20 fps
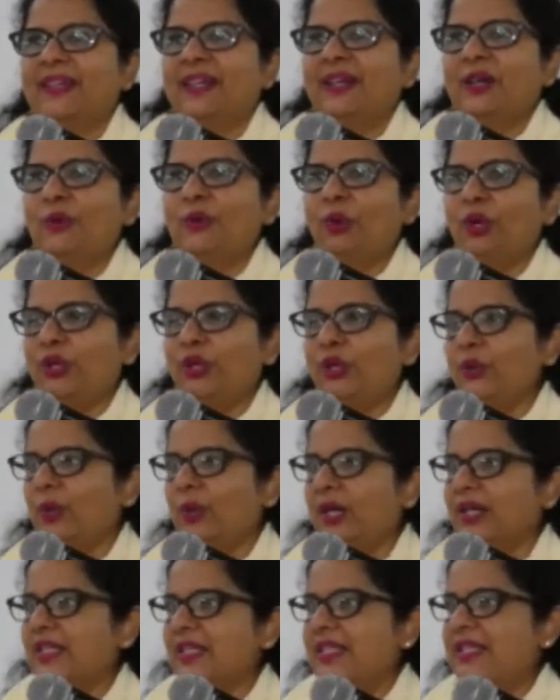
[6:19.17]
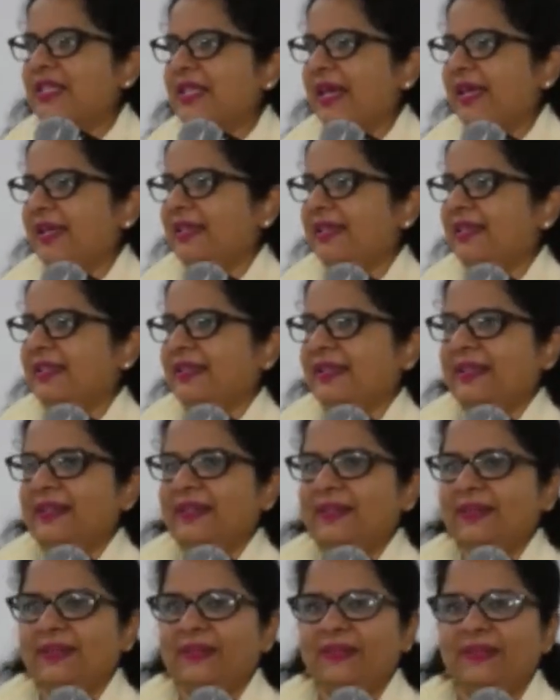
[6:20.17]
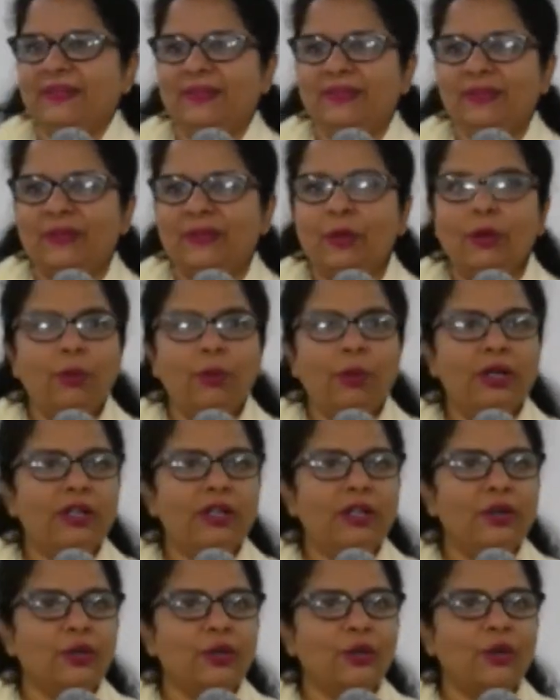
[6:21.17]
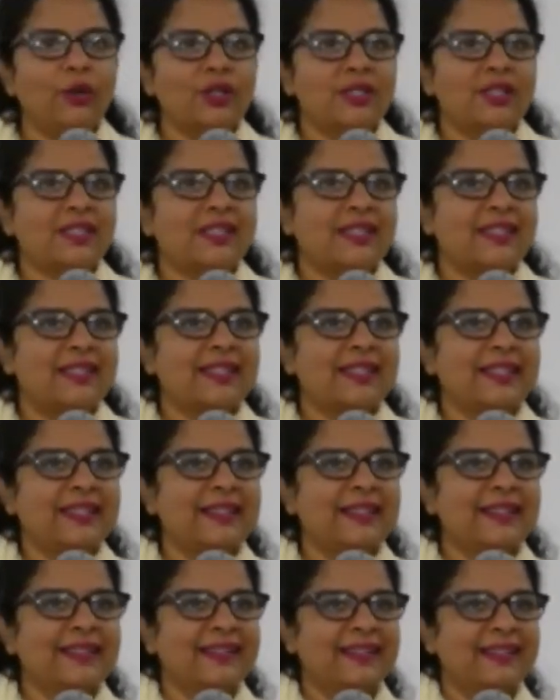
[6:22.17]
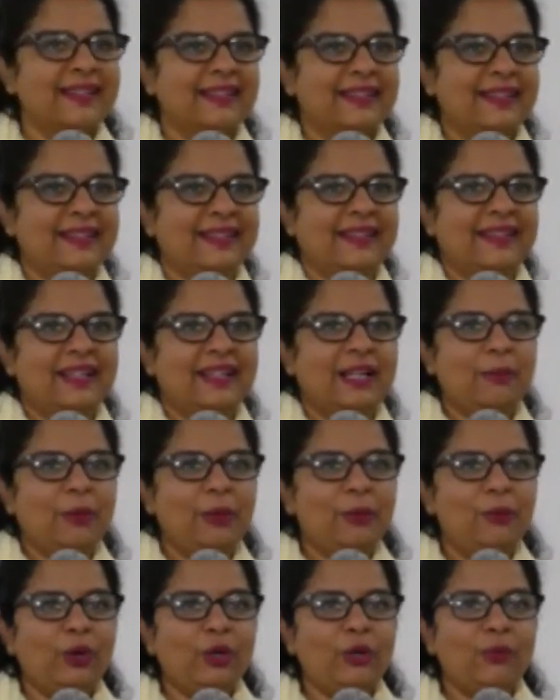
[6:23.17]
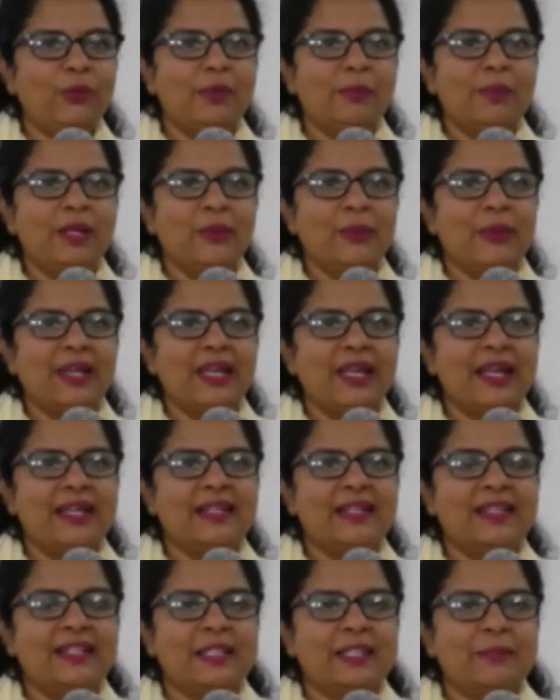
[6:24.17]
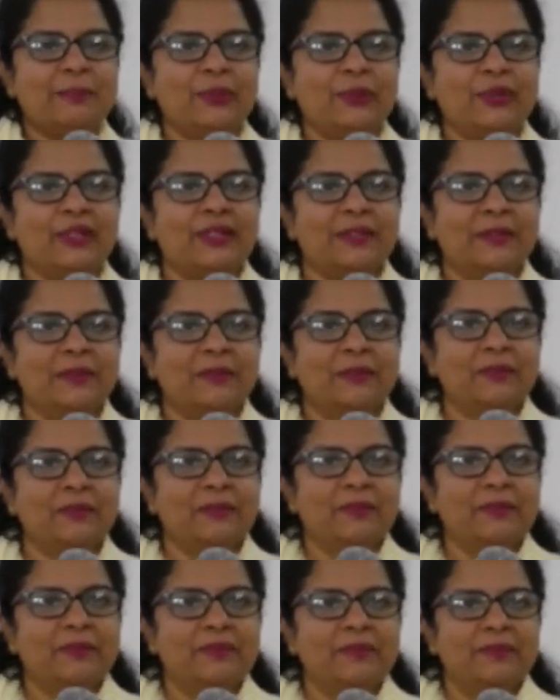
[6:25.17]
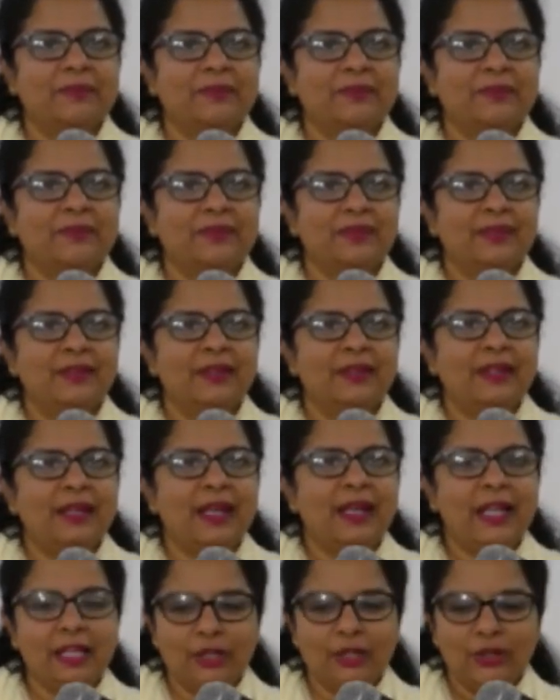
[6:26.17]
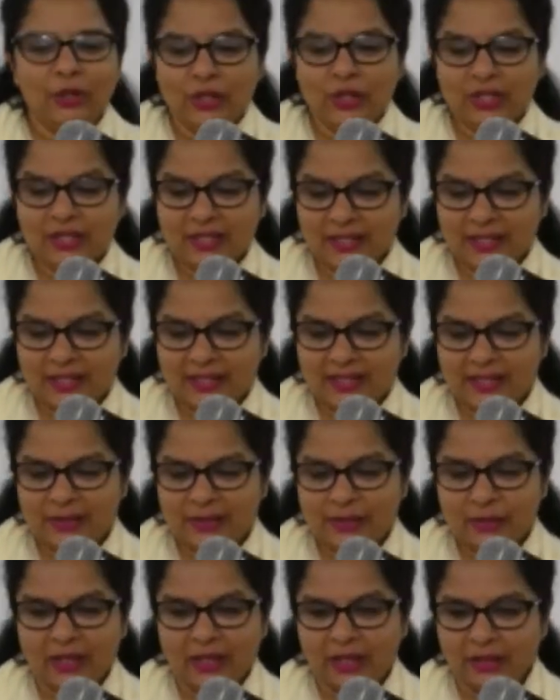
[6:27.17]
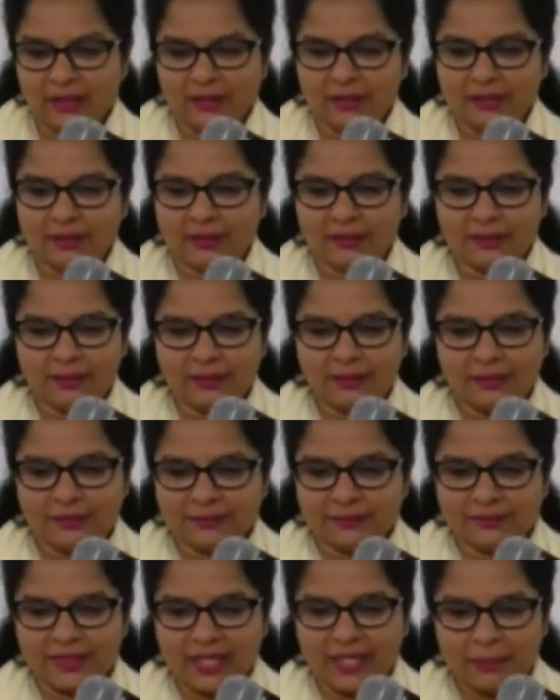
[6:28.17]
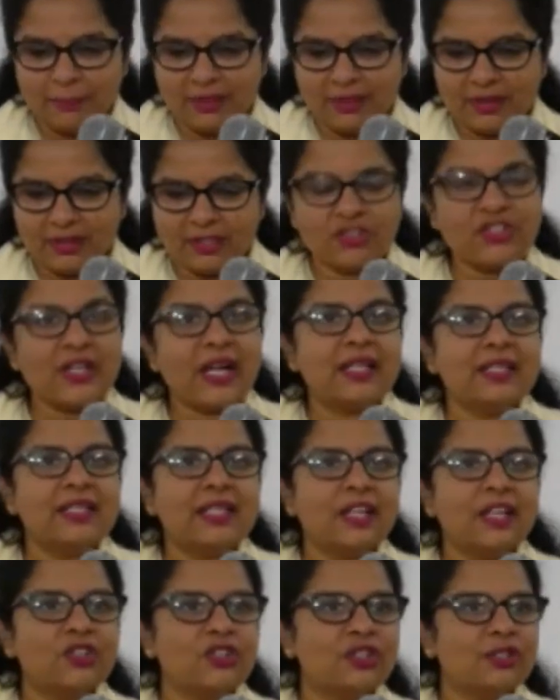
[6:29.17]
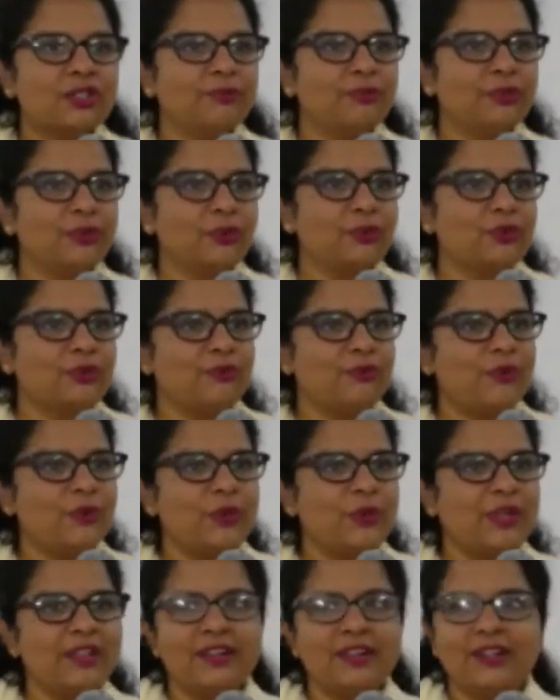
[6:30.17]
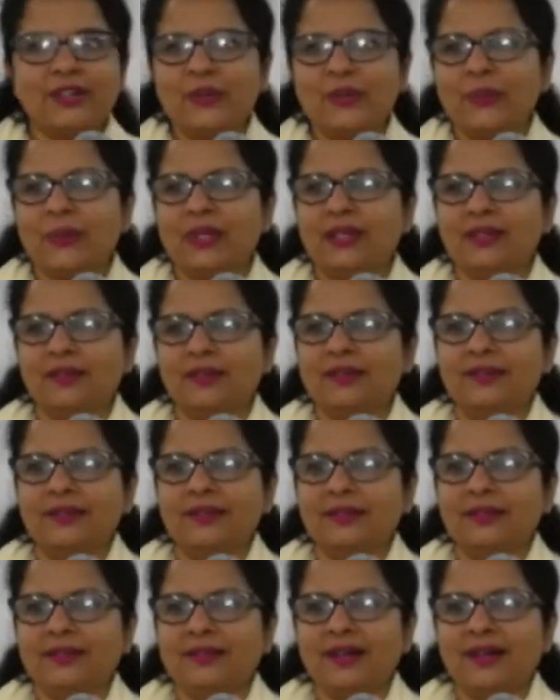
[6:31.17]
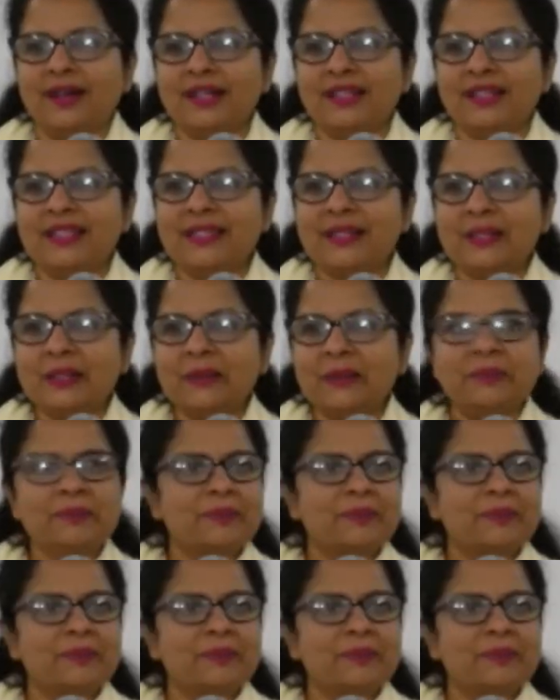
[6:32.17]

Or what do you understand? Or what are your thoughts about what we'll be looking at in this book? Any thoughts? You can um, type it in the chat section. For those of you here, you can answer.